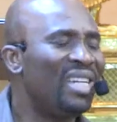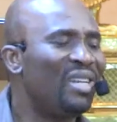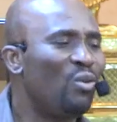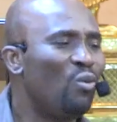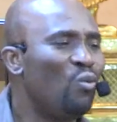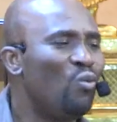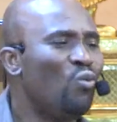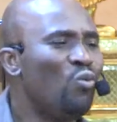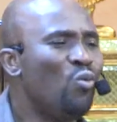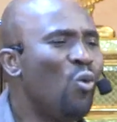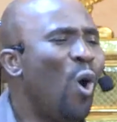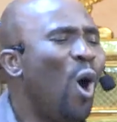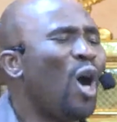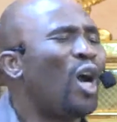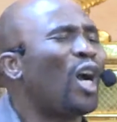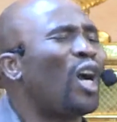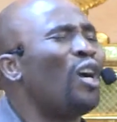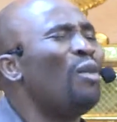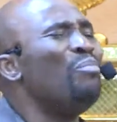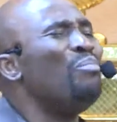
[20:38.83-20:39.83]

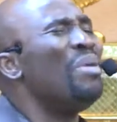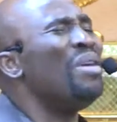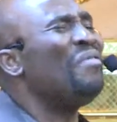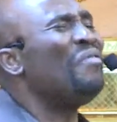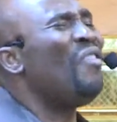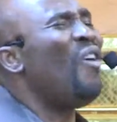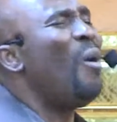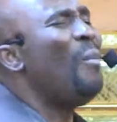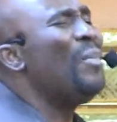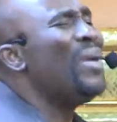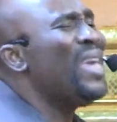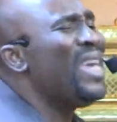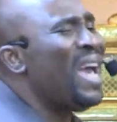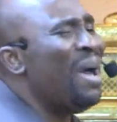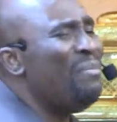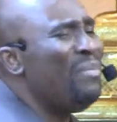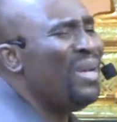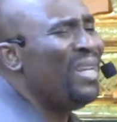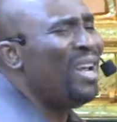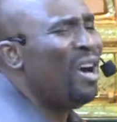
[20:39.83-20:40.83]
Walk before me
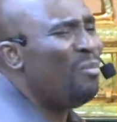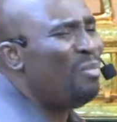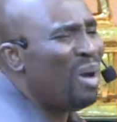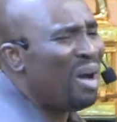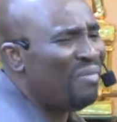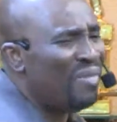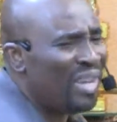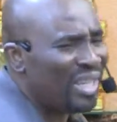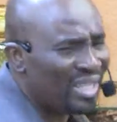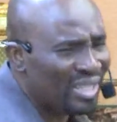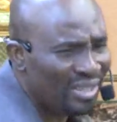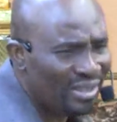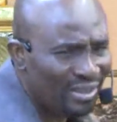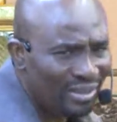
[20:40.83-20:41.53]
and be thou perfect.